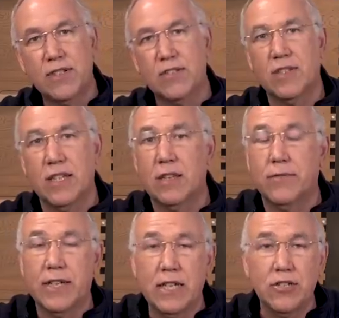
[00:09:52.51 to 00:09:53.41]
16th
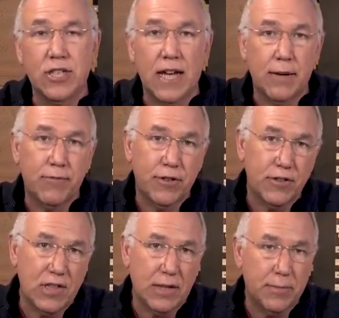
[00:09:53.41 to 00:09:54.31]
of an inch gap, for
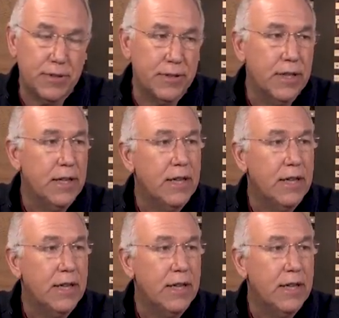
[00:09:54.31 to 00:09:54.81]
example.